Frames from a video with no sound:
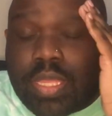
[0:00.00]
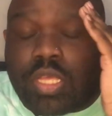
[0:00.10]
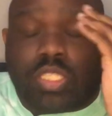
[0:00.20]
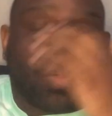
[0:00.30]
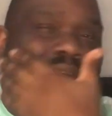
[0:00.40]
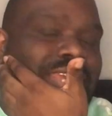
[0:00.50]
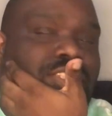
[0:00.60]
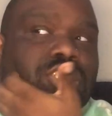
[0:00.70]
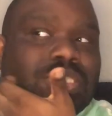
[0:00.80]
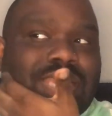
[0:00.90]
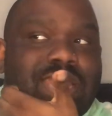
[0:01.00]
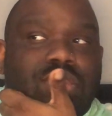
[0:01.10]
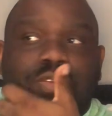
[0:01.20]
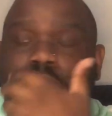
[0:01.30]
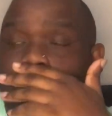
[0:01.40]
So Aisha's like,
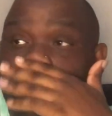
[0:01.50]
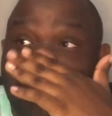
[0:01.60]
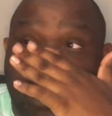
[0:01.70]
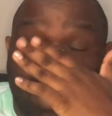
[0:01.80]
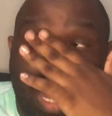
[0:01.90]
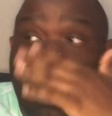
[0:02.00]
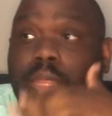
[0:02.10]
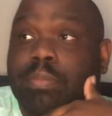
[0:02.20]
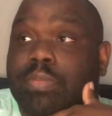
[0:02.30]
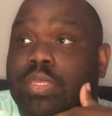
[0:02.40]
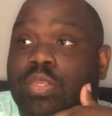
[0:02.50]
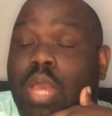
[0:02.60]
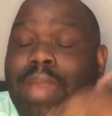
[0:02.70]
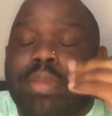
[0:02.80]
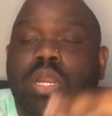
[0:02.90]
you know, you've been calling, you know,
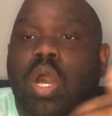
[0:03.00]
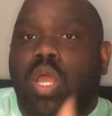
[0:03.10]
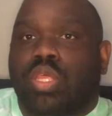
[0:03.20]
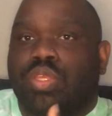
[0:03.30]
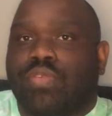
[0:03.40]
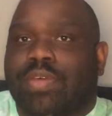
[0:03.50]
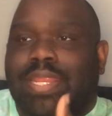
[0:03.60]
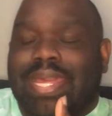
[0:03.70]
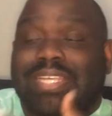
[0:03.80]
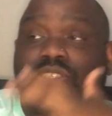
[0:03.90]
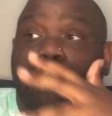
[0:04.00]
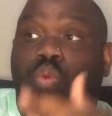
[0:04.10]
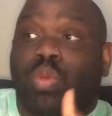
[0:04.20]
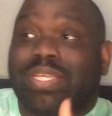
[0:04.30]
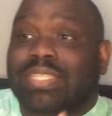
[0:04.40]
I've been calling you for the last two
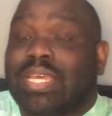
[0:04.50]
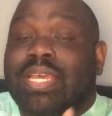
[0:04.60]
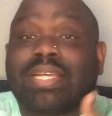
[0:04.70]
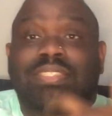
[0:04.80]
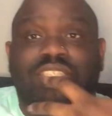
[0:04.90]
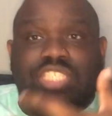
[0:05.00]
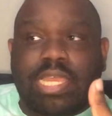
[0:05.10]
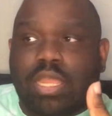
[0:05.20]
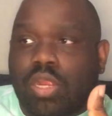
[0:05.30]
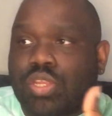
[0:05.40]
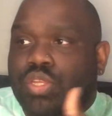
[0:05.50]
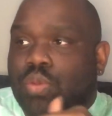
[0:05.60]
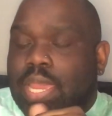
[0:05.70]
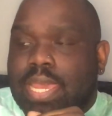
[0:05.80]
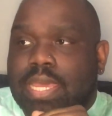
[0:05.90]
weeks to check on
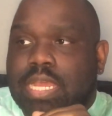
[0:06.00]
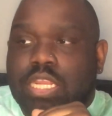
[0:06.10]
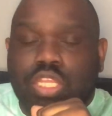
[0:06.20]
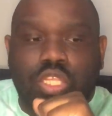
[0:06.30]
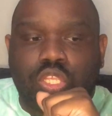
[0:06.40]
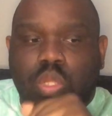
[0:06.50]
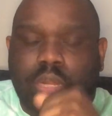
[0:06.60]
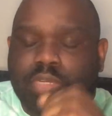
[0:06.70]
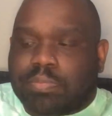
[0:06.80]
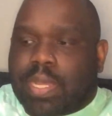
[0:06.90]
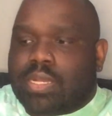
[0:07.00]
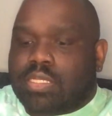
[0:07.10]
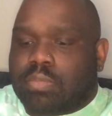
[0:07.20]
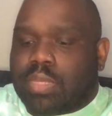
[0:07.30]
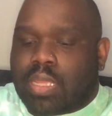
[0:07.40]
you, and you ain't responded
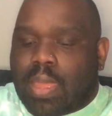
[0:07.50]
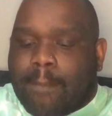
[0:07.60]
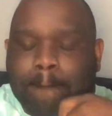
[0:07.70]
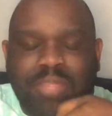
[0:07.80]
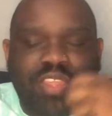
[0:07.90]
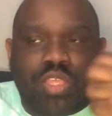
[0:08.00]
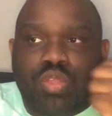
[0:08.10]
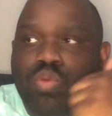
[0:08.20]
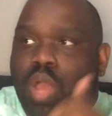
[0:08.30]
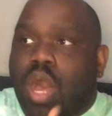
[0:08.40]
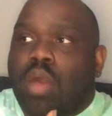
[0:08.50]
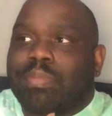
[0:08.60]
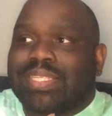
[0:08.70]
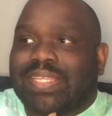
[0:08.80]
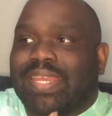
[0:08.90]
to me. But then you called
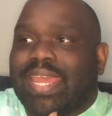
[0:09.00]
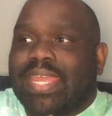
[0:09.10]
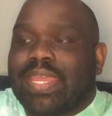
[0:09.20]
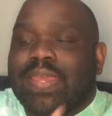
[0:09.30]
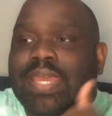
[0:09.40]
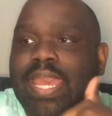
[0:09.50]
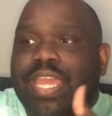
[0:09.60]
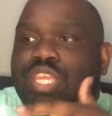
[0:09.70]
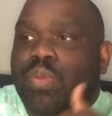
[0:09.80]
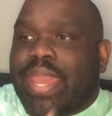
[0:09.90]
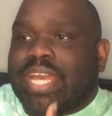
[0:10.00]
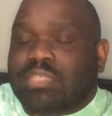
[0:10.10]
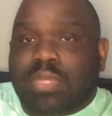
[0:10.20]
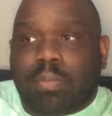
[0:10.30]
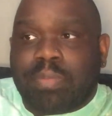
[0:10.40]
me today, and you
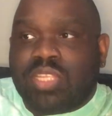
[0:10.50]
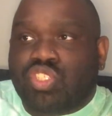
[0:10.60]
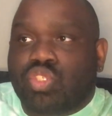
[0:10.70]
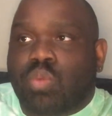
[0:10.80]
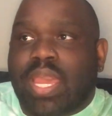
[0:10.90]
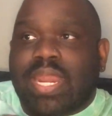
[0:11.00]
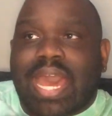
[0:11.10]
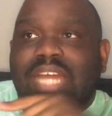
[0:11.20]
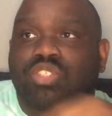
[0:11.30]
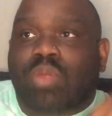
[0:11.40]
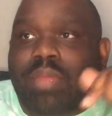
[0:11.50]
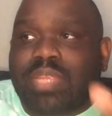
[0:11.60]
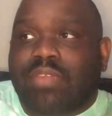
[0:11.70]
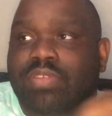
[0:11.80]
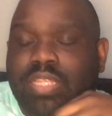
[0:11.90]
asked me to meet you, and I dropped
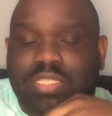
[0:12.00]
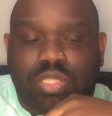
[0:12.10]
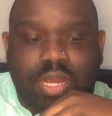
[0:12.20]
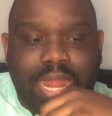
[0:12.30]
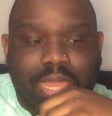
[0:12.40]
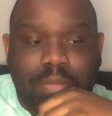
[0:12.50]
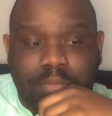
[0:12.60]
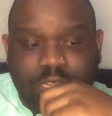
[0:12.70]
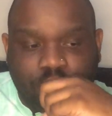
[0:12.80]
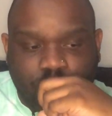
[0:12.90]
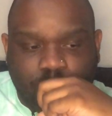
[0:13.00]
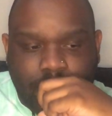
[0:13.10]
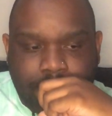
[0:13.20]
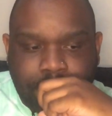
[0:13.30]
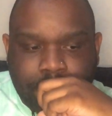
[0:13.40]
everything so that I can meet you, right?